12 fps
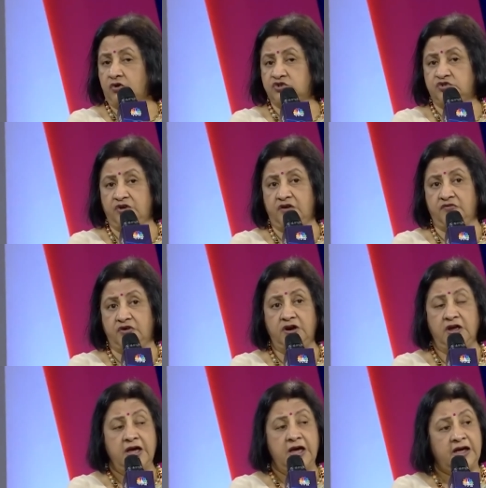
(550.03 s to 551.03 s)

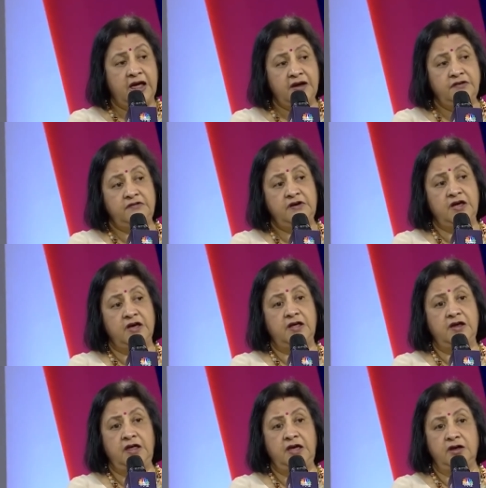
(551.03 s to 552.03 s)
whatsoever can
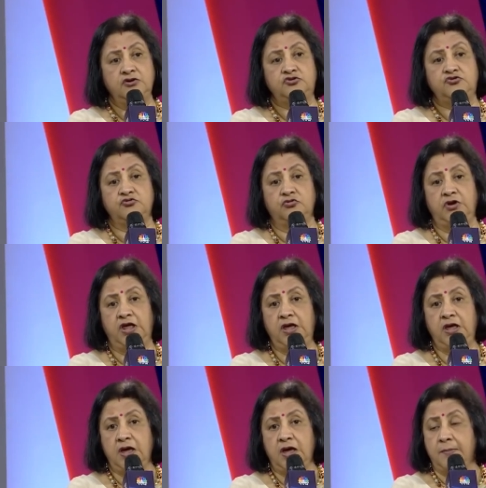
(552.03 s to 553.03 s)
really and
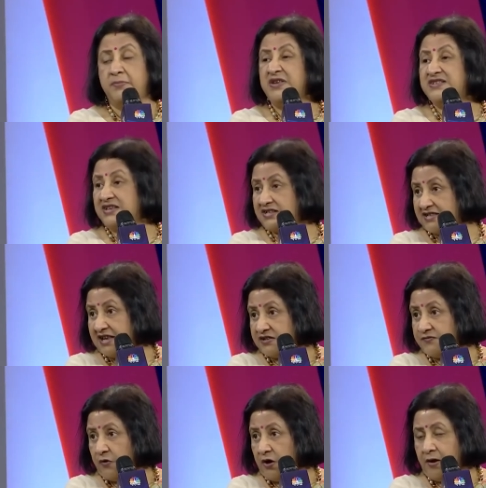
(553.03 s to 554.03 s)
truly be
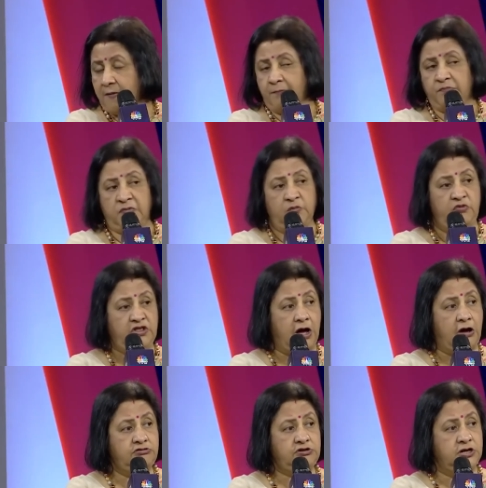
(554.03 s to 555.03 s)
successful
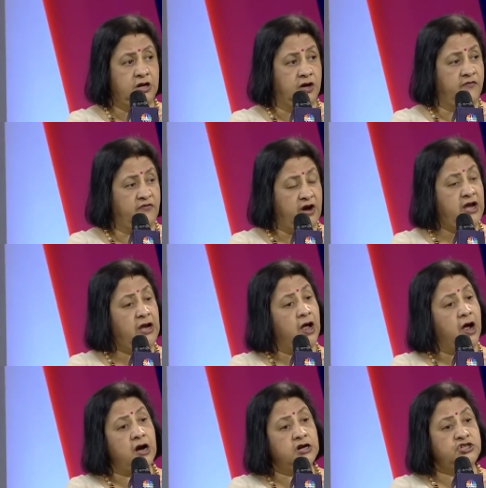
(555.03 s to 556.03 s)
without a very
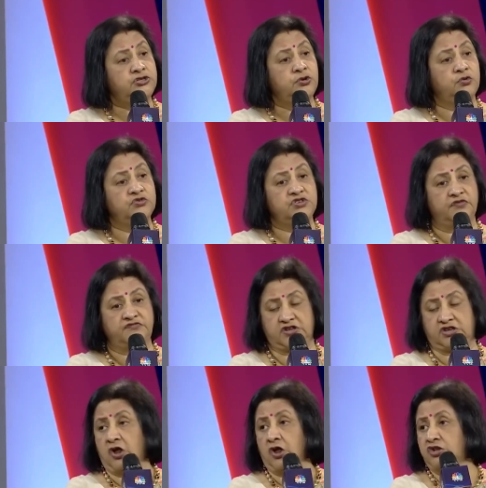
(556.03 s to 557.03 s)
large dose of
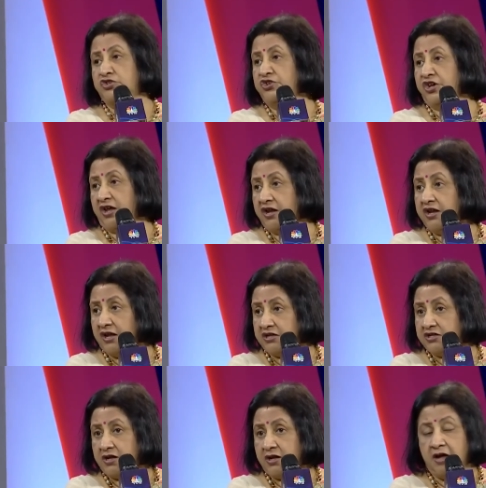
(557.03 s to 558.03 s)
technology in
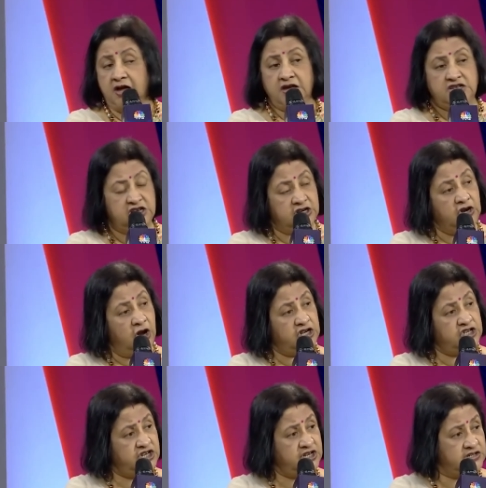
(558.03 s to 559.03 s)
it.
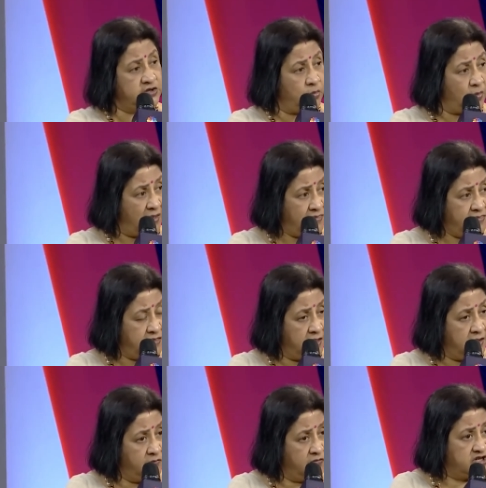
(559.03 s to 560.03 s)
Technology is the one
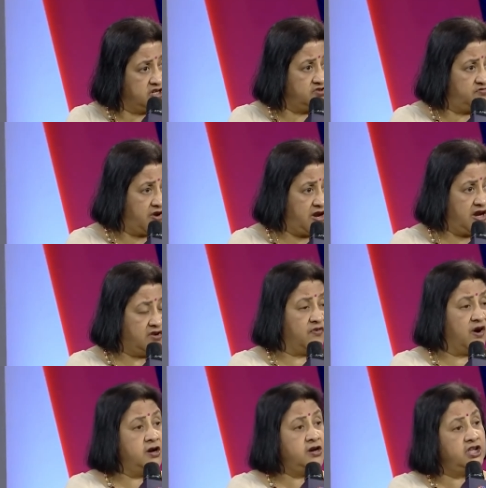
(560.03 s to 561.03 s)
thing which is very
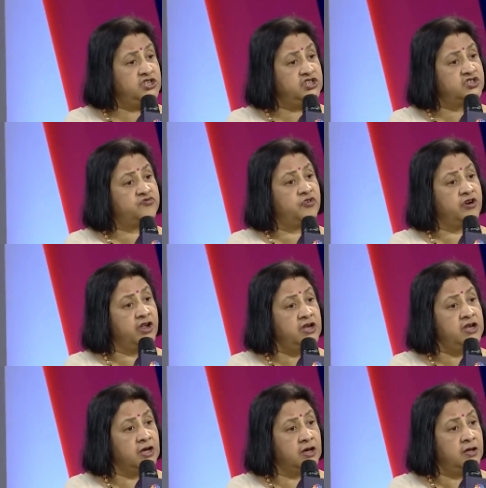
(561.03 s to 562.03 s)
advantageous for
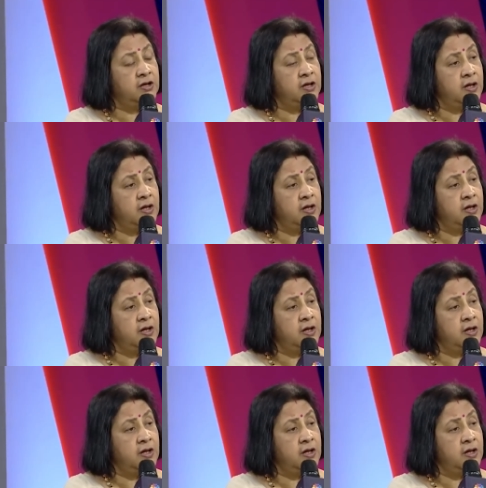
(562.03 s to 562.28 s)
India